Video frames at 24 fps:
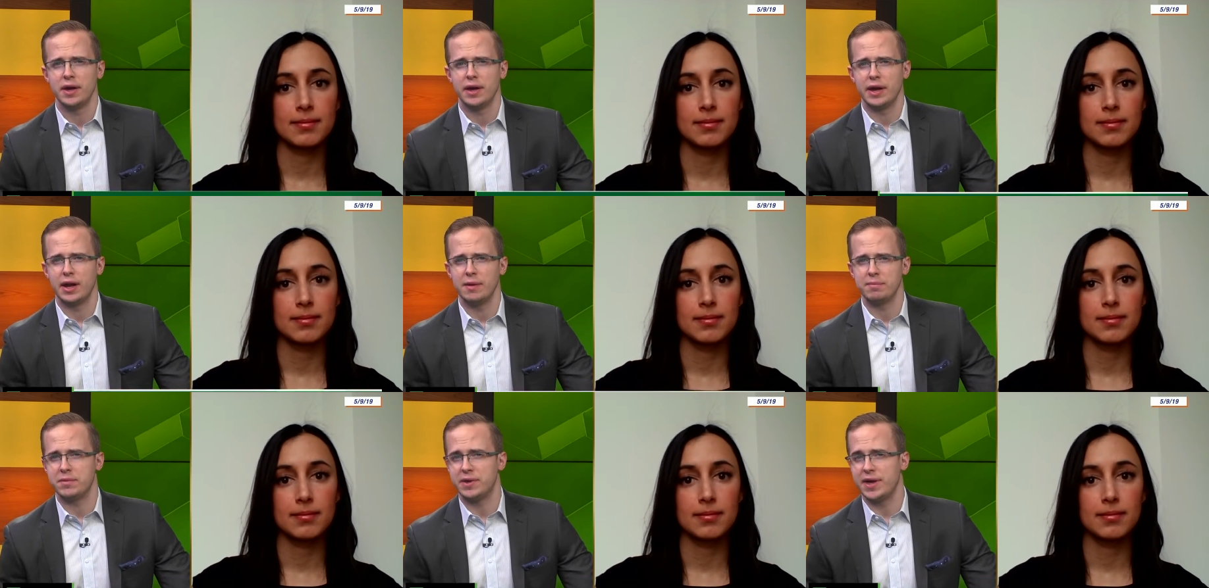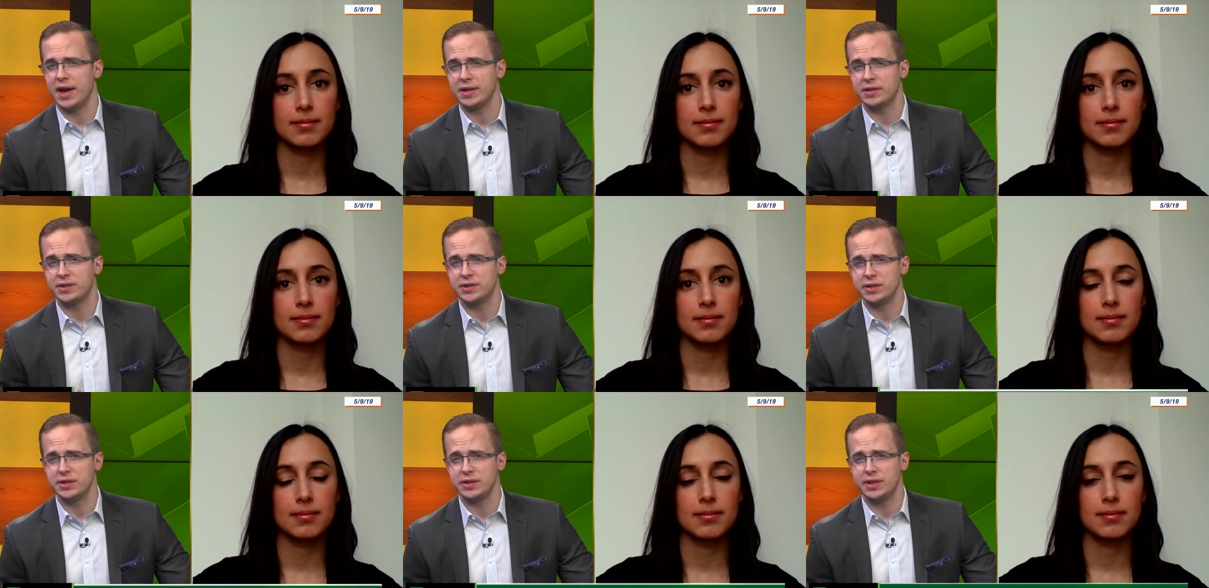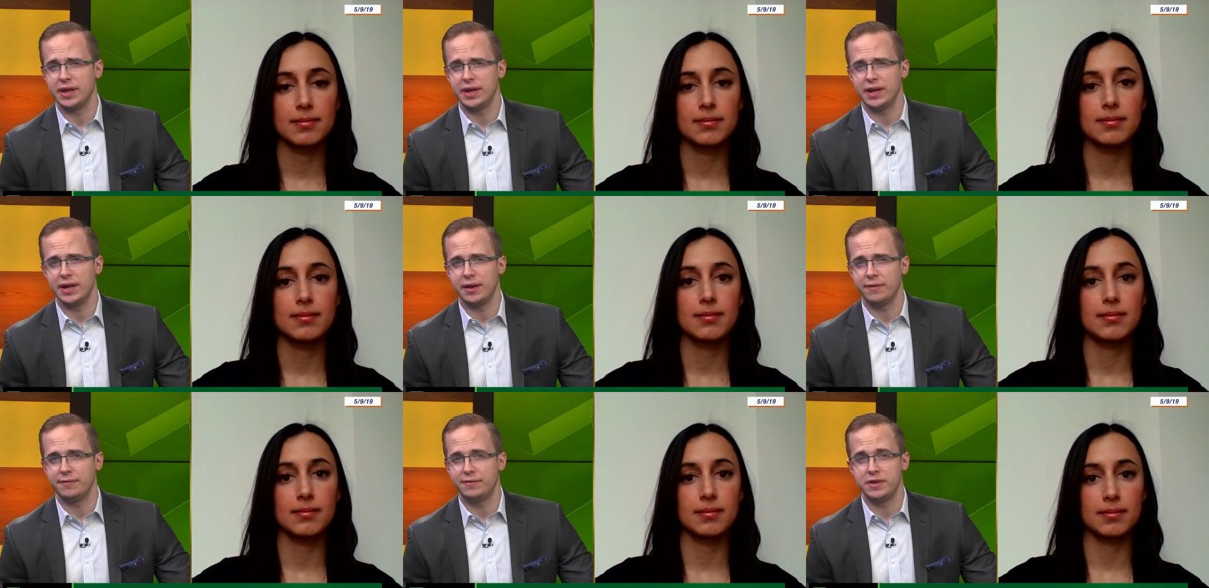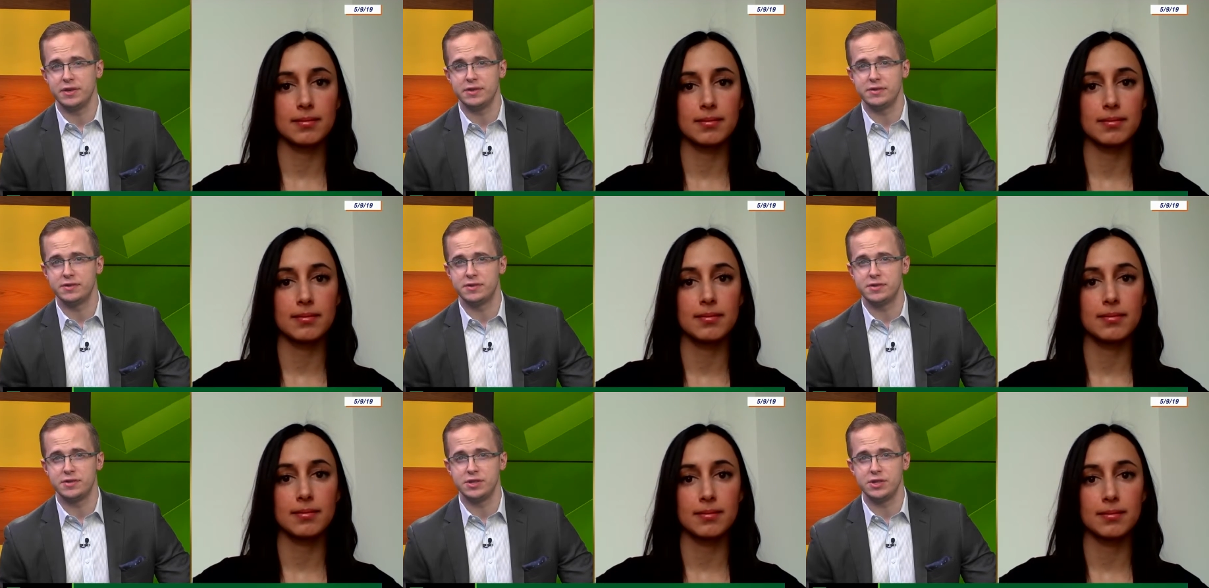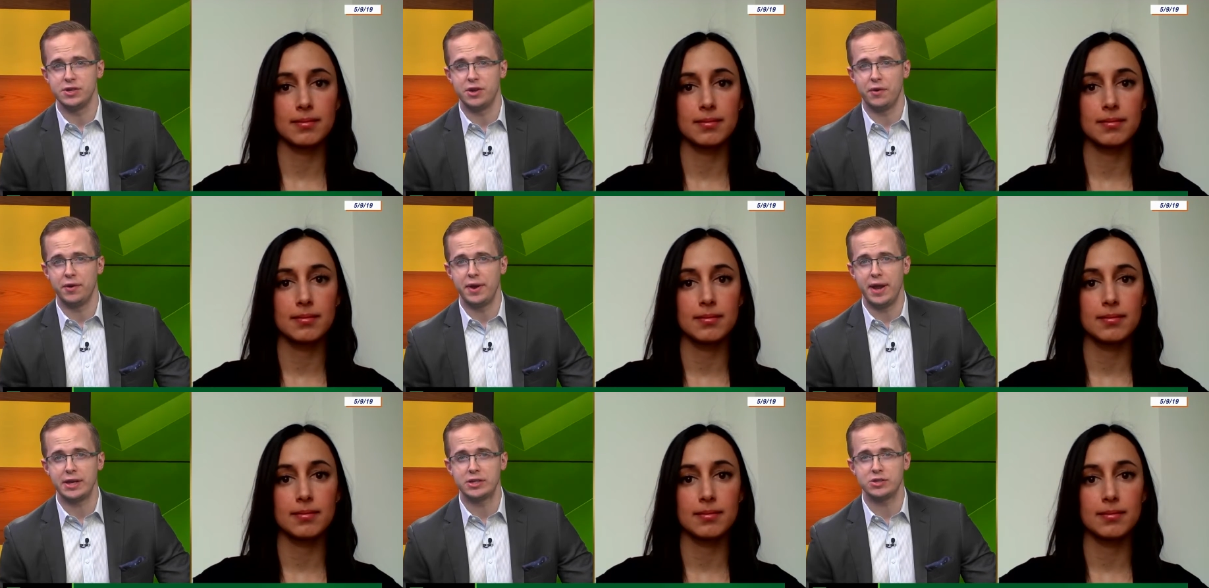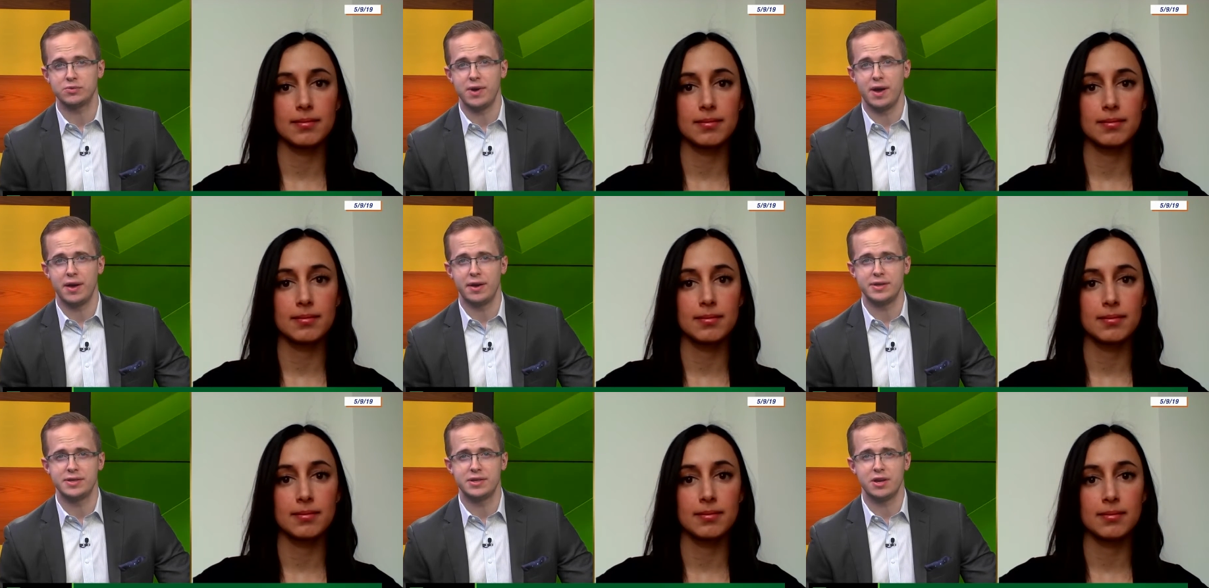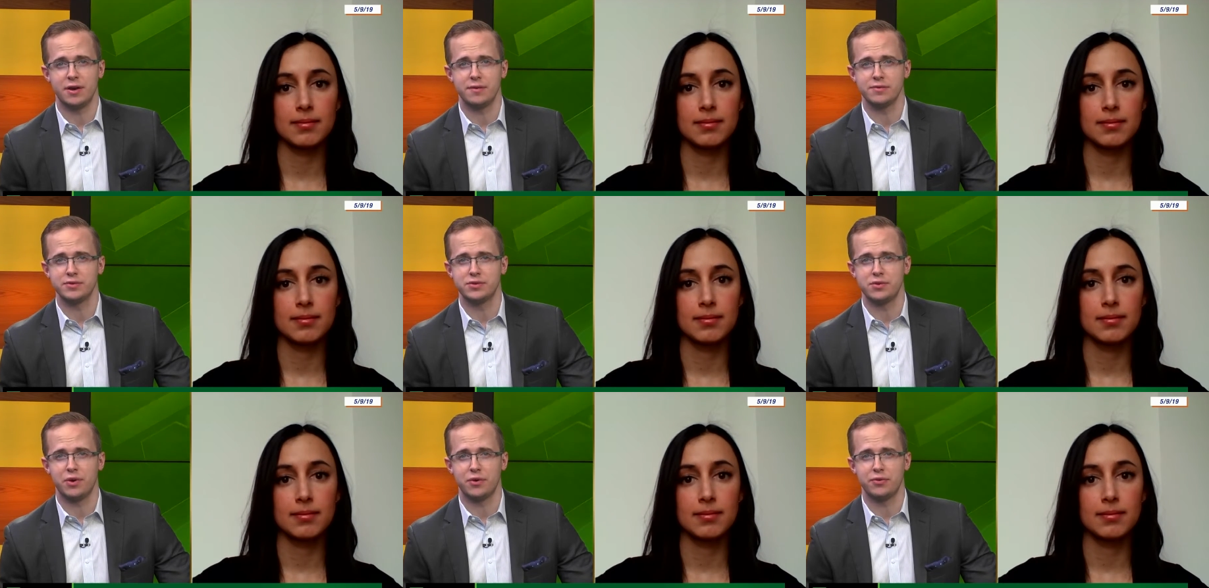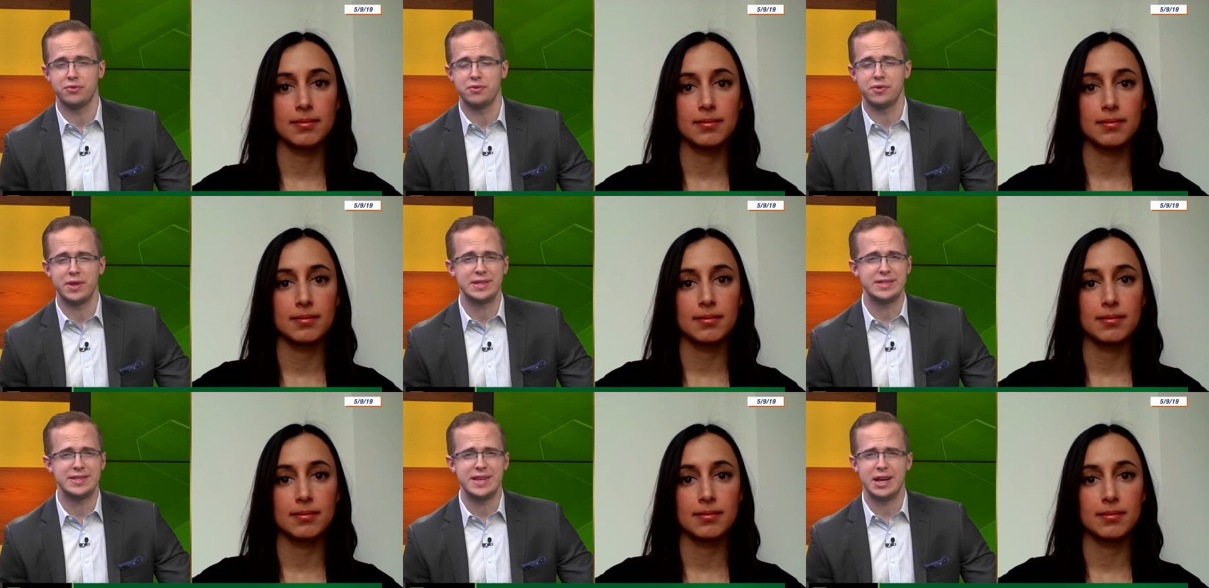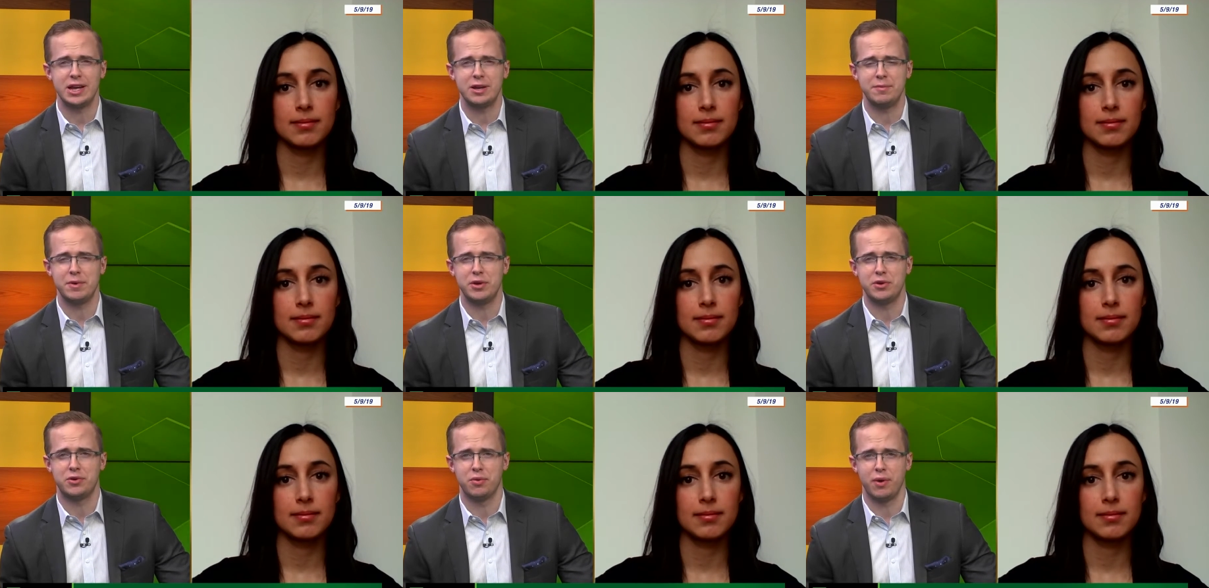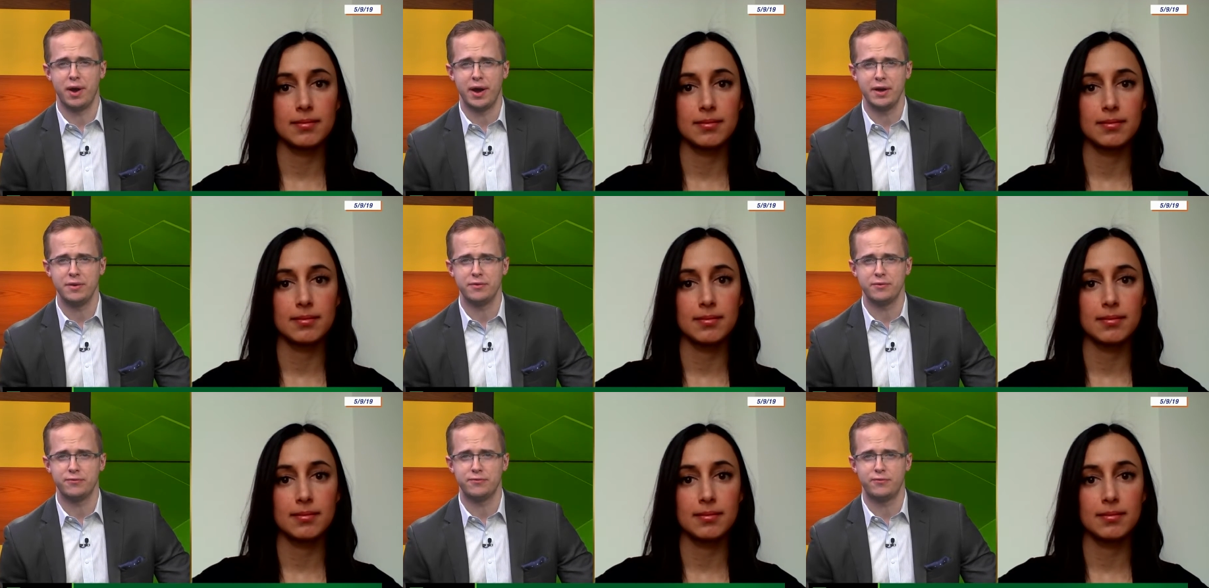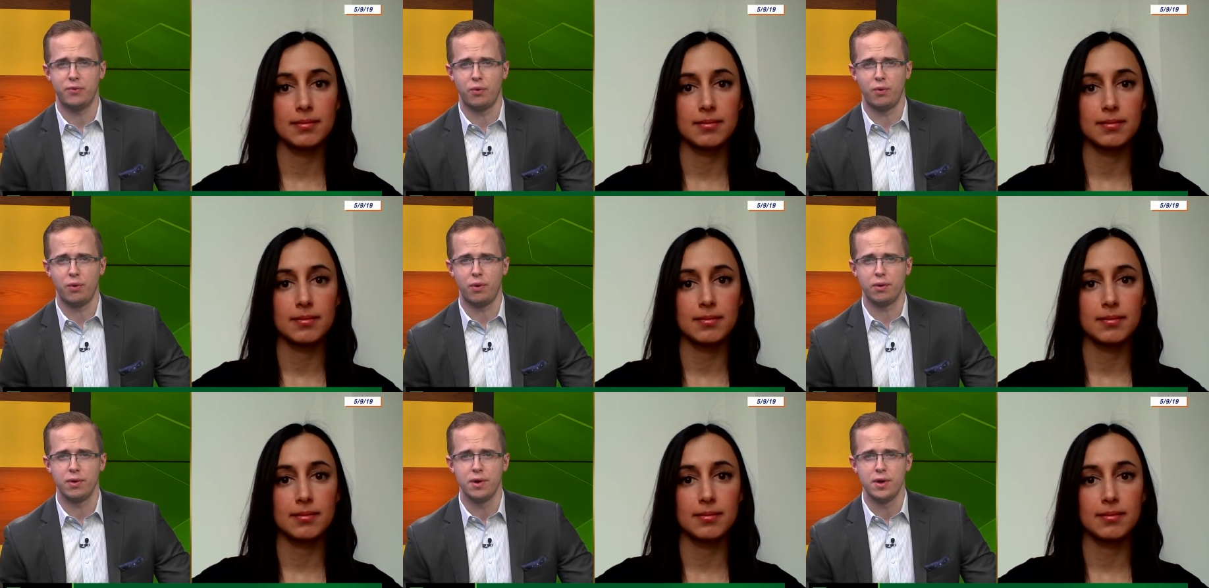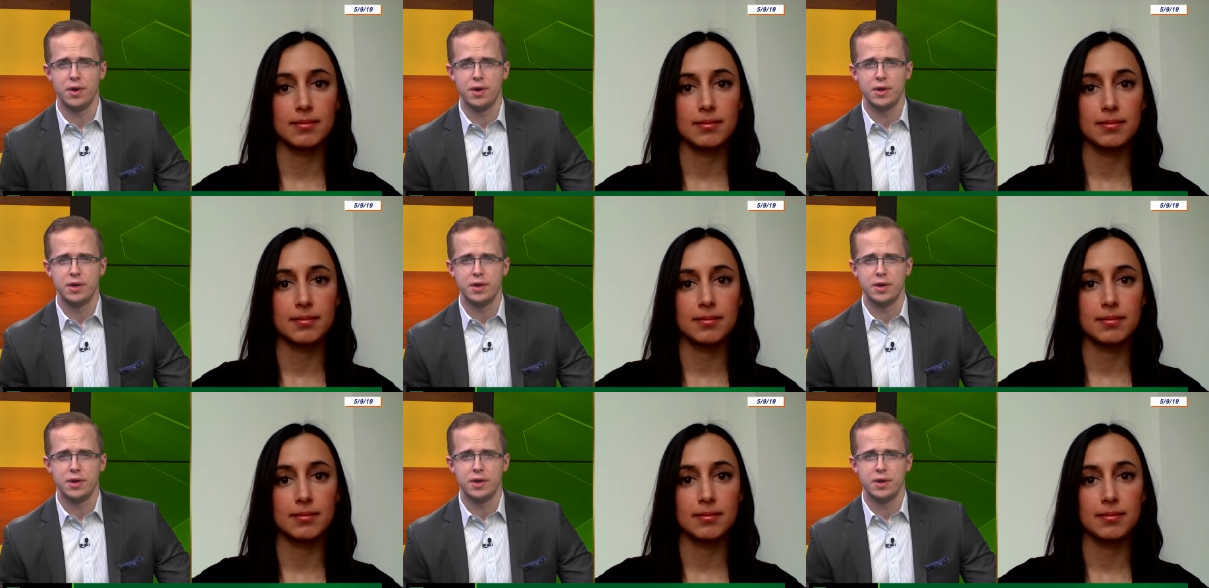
Speaker 1: And I'm guessing that if these you know next round of tariffs go through, that's not going to be great for